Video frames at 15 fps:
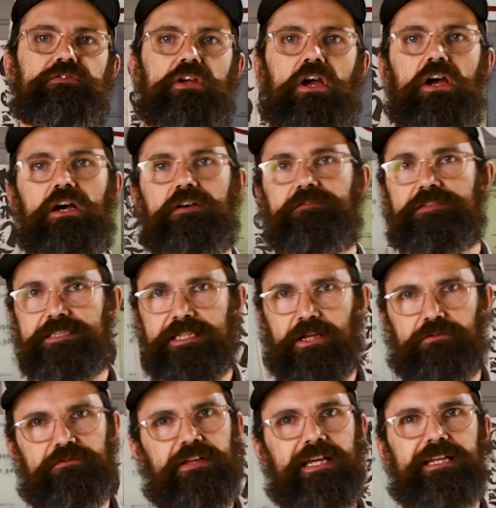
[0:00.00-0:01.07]
of curves, so
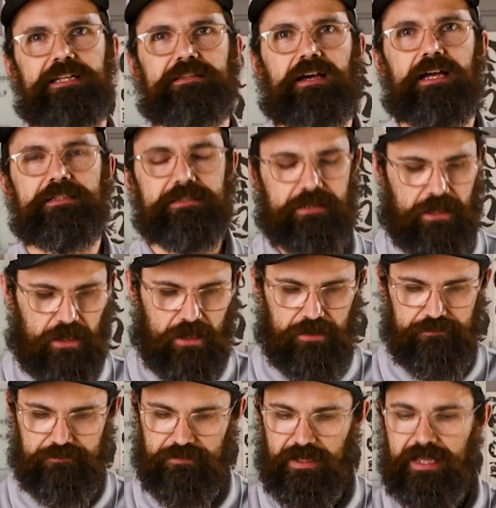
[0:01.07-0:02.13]
they'll fit in a tighter
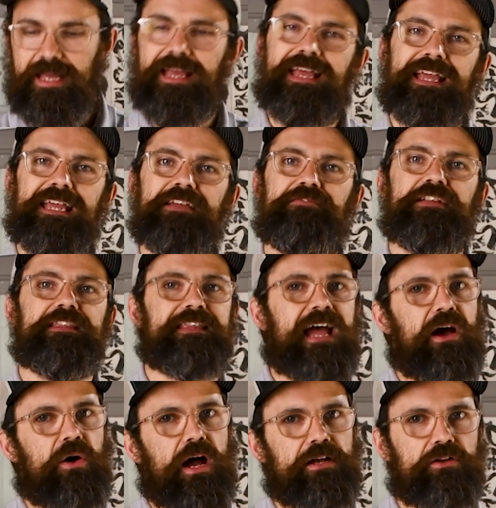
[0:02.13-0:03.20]
curve. If in
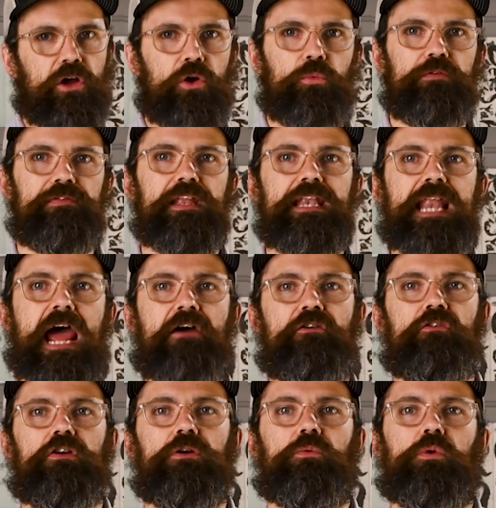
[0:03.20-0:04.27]
doubt, I'd go with the
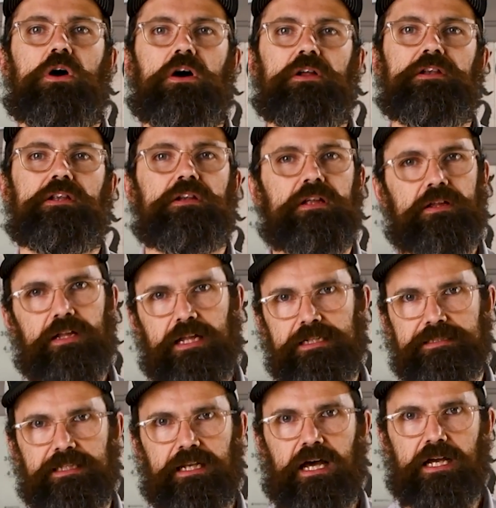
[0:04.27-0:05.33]
narrower one.
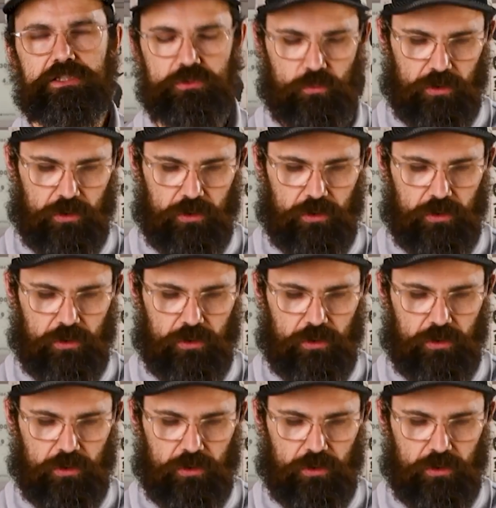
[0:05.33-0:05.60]
as the larger